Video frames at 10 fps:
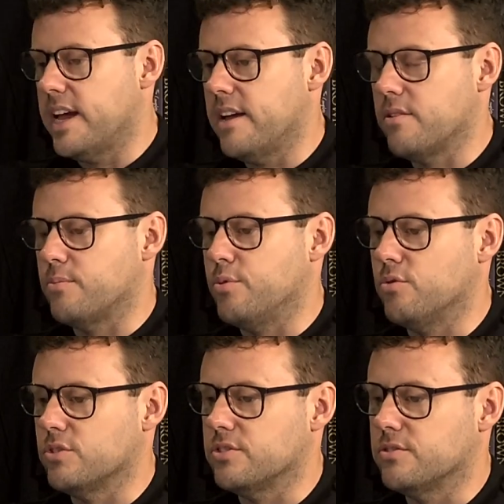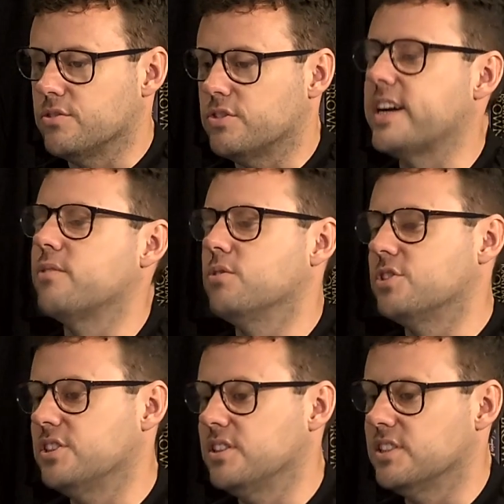the reports on track
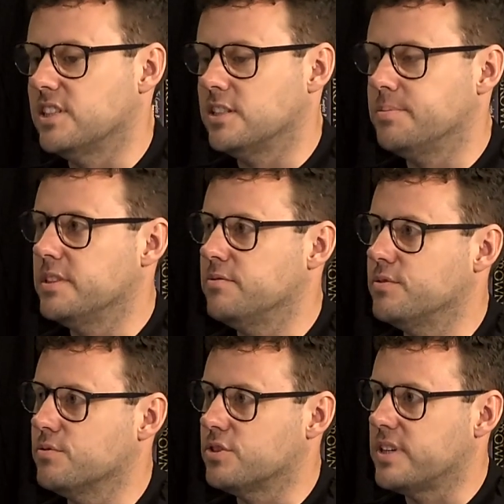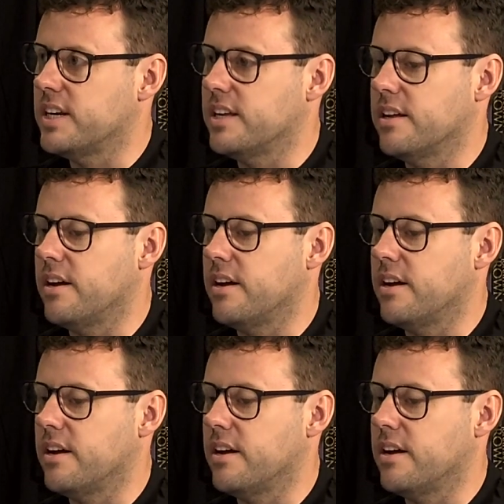watching is that he's been in full training.